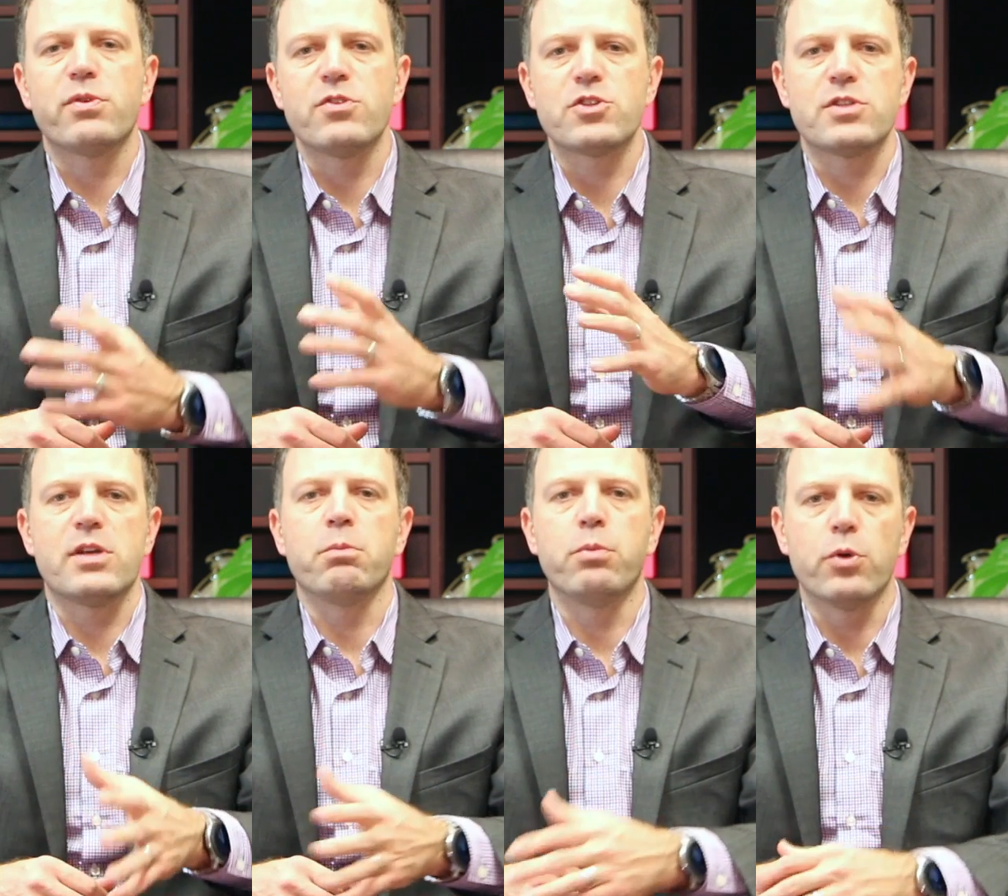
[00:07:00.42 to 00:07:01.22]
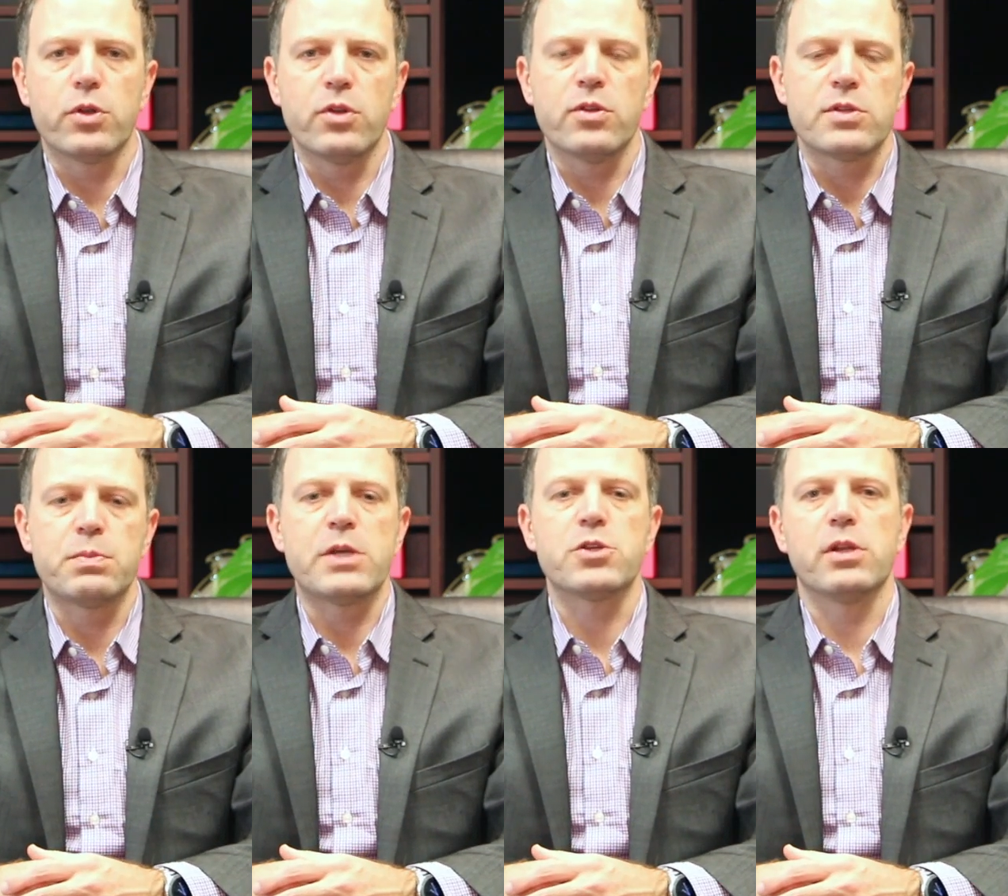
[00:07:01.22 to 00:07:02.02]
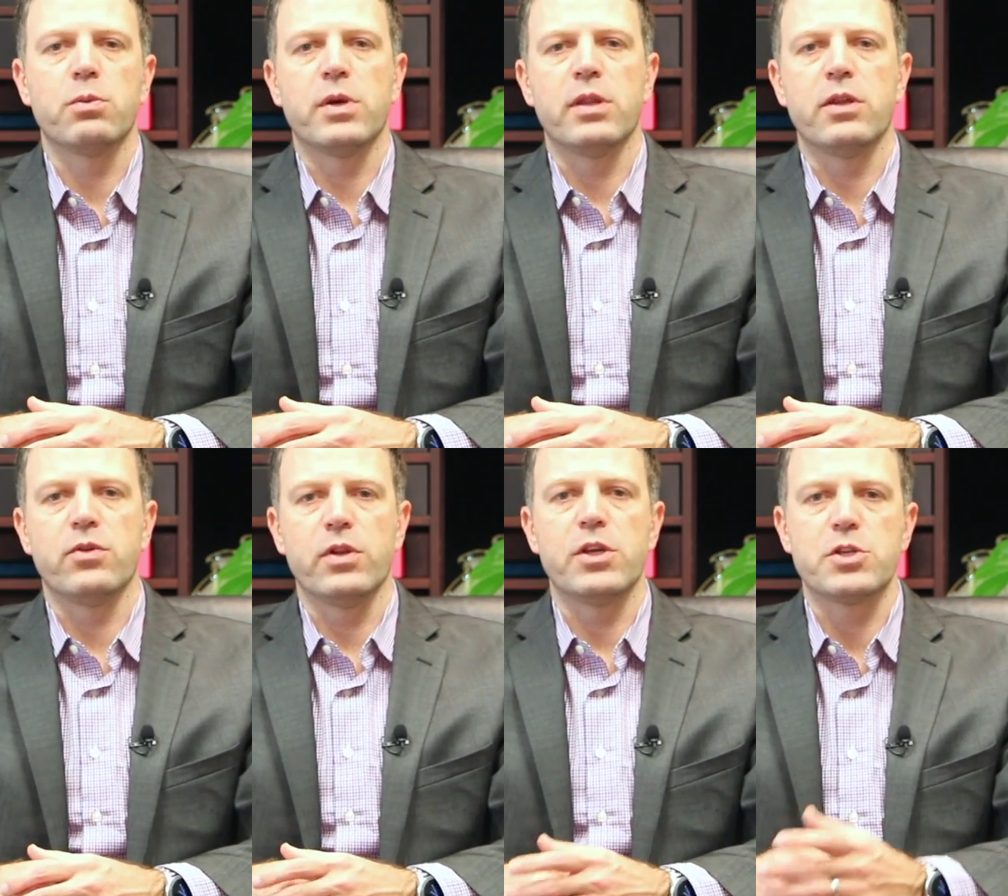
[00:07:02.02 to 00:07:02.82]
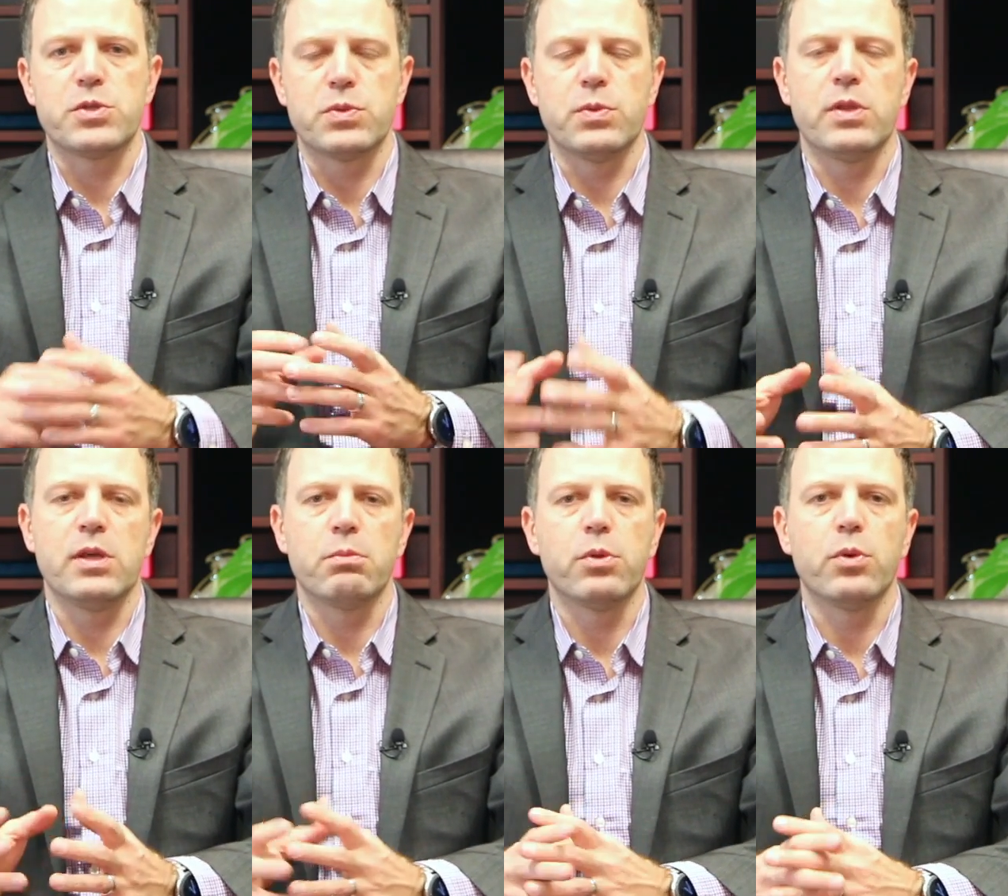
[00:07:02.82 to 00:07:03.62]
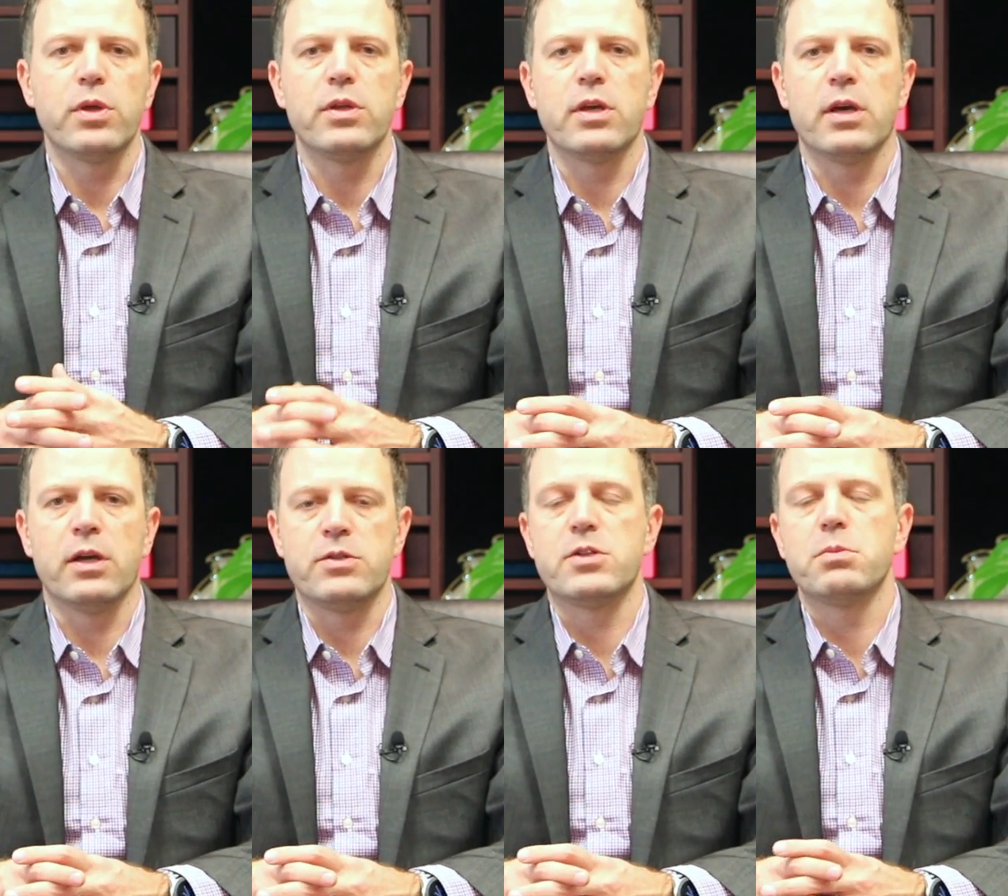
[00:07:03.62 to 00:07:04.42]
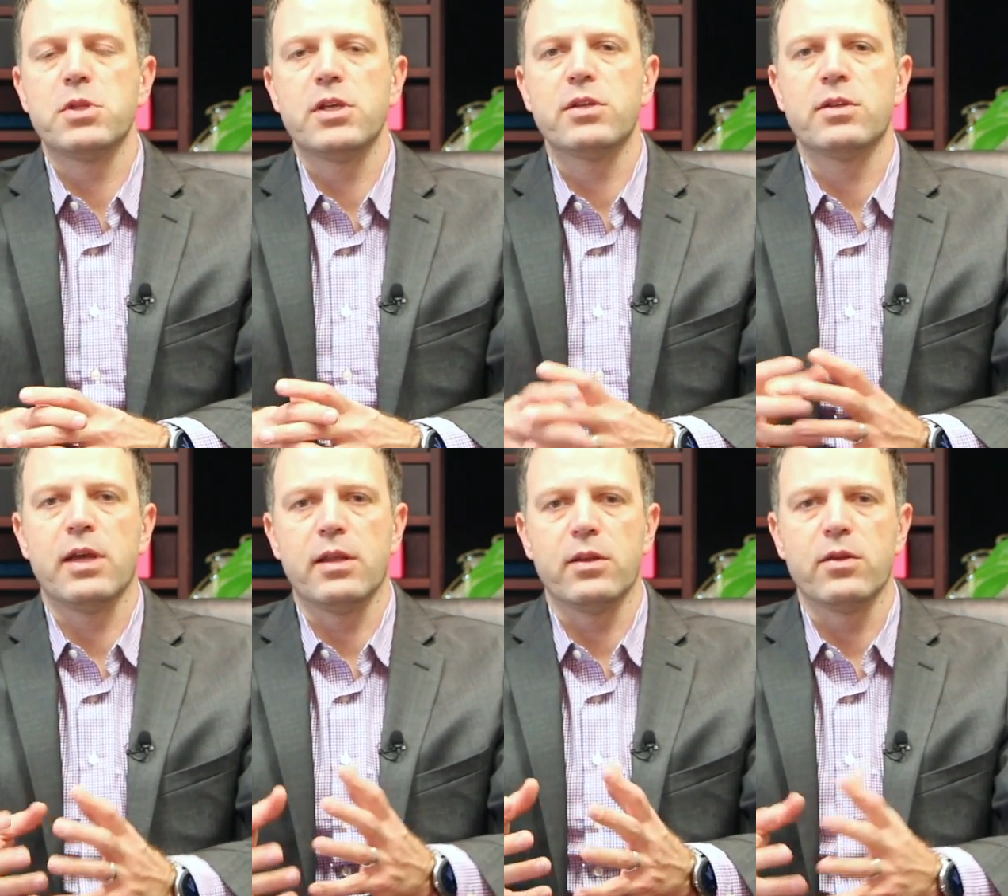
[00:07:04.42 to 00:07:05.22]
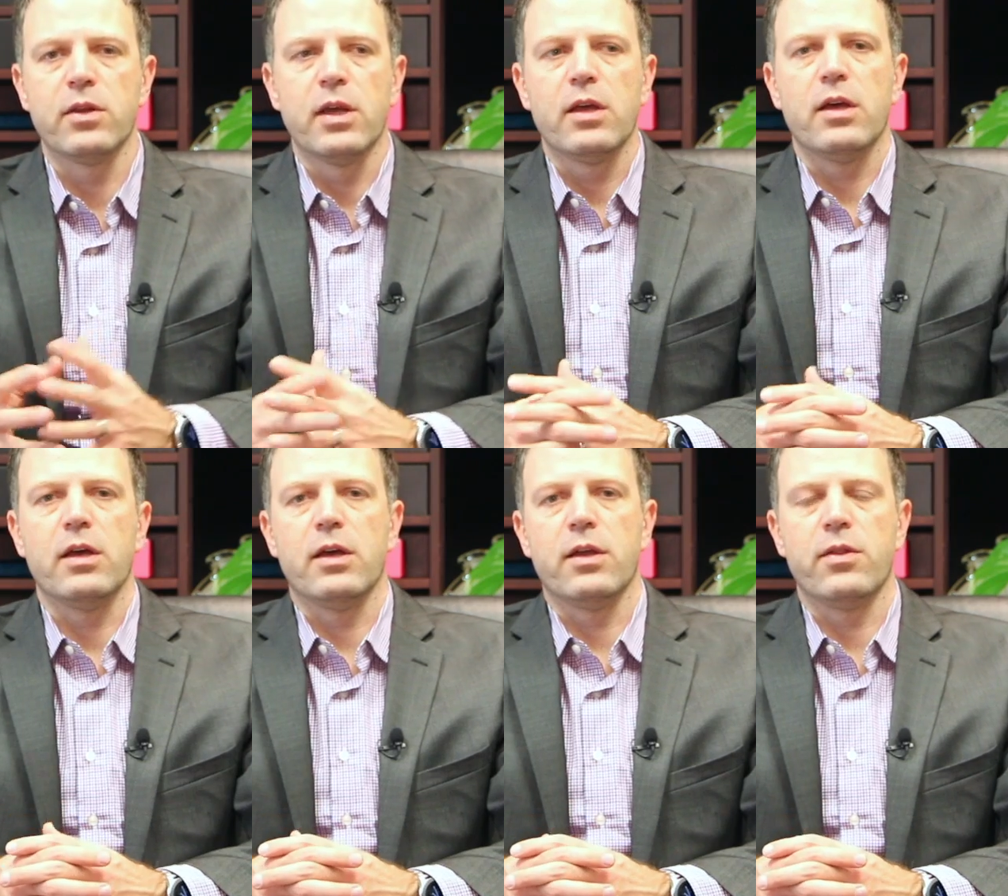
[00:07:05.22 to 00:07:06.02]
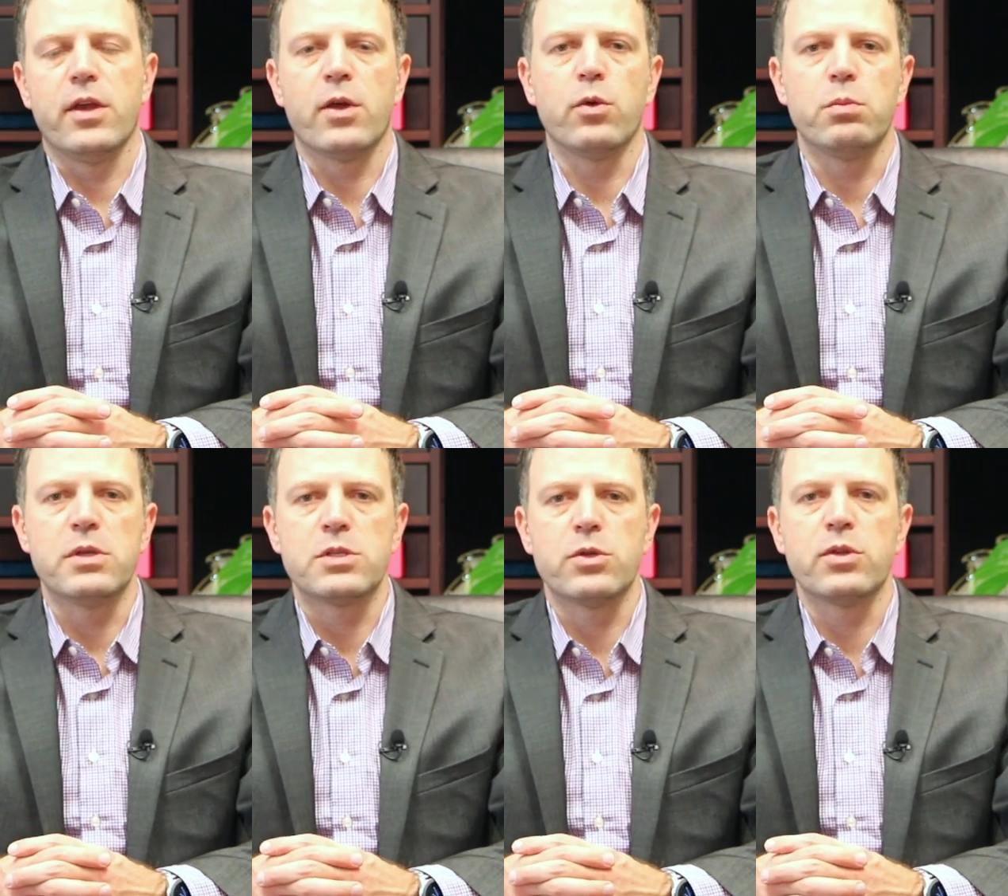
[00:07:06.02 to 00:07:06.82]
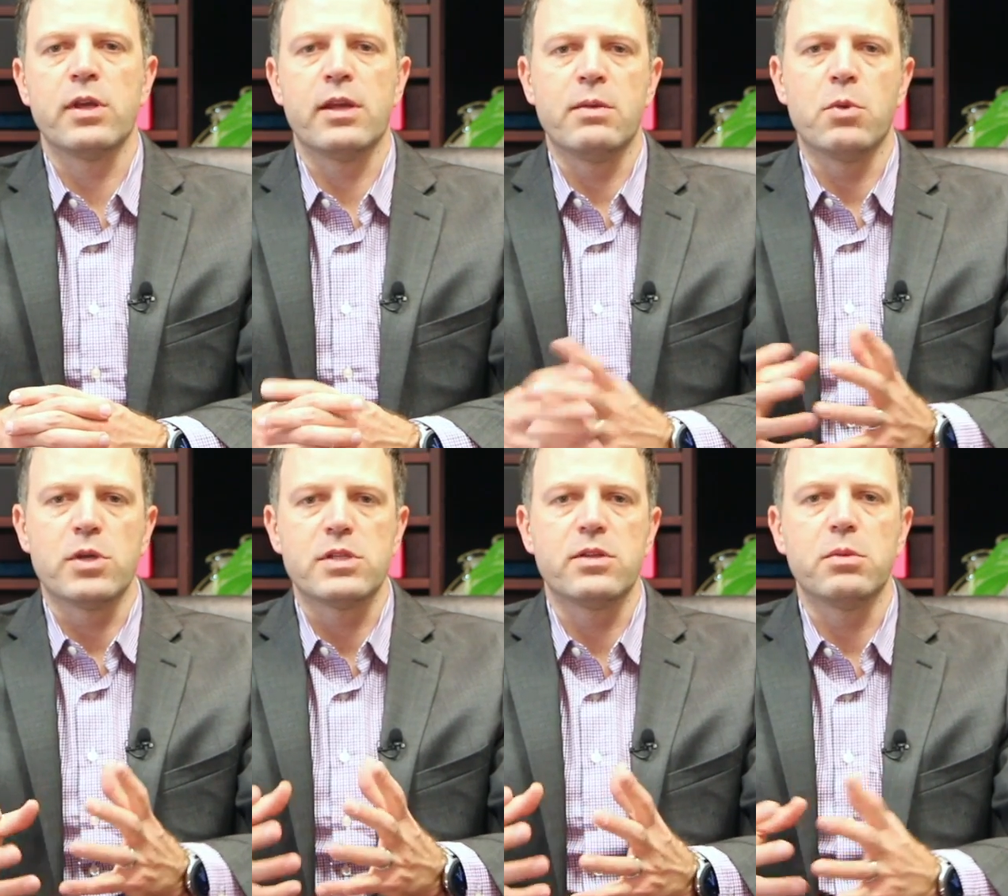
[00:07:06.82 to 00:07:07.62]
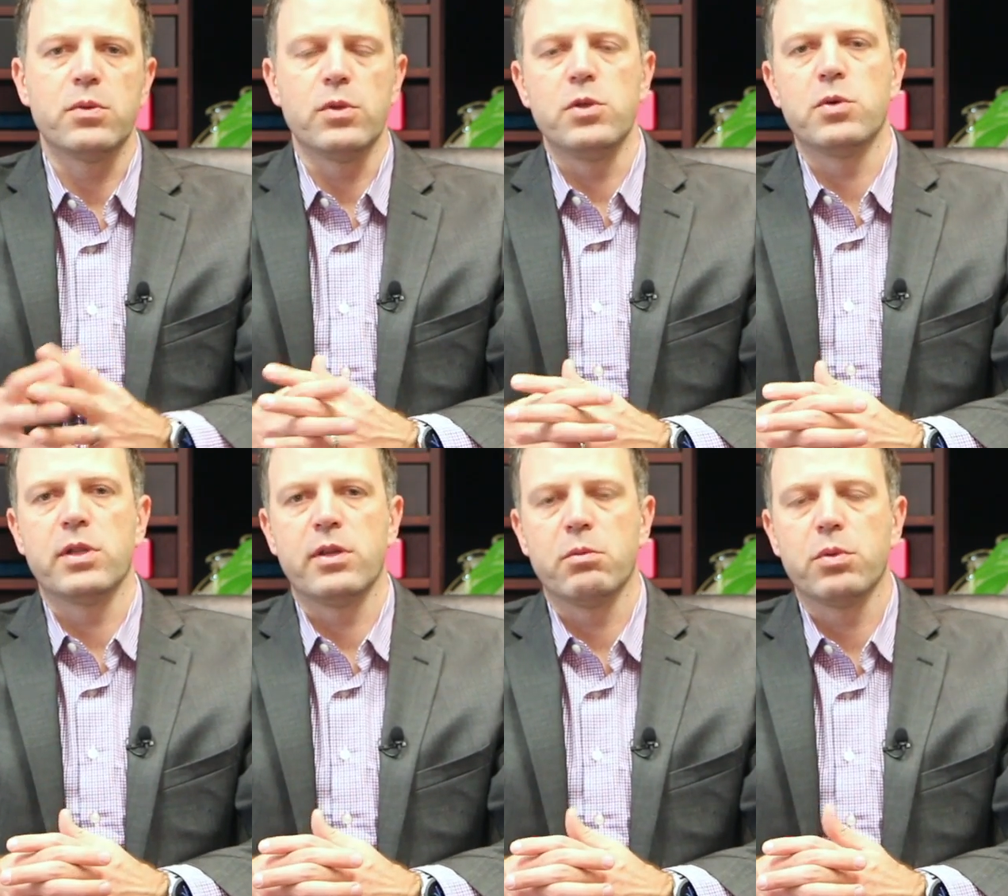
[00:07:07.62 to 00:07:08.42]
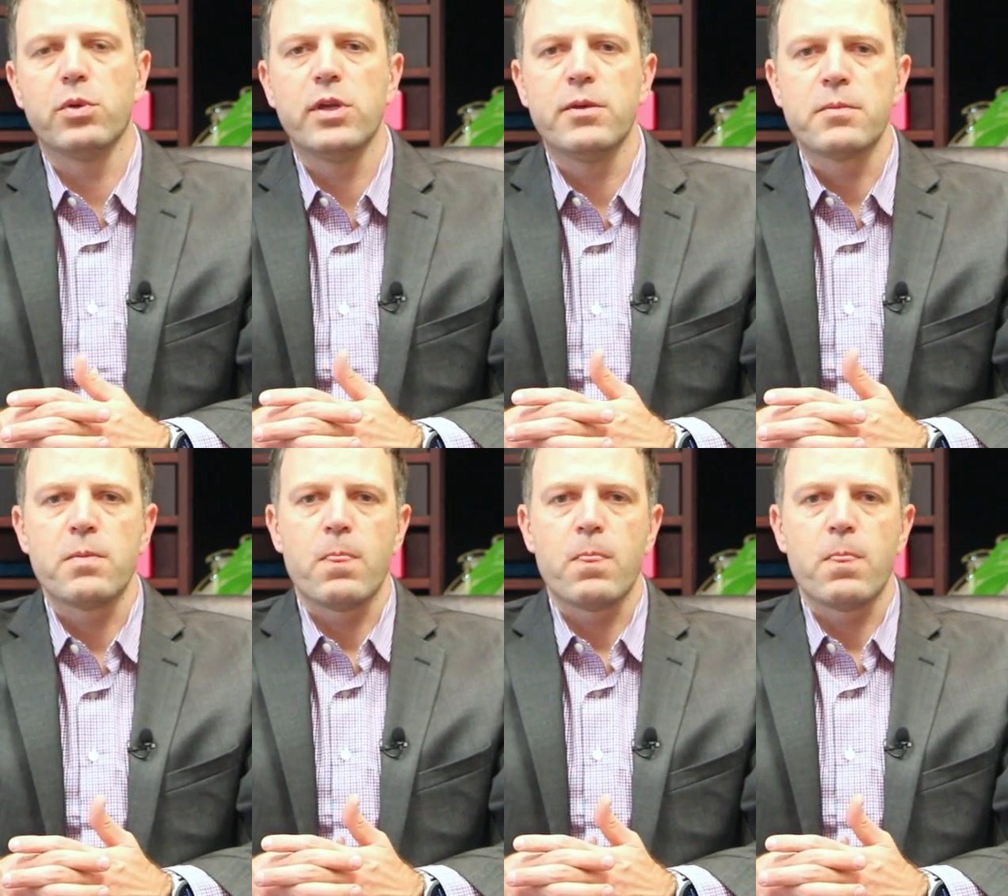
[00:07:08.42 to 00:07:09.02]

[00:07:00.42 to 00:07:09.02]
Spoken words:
provisions are important, especially when the relations with the employee are terminated and there could be certain animosity between you and the employee.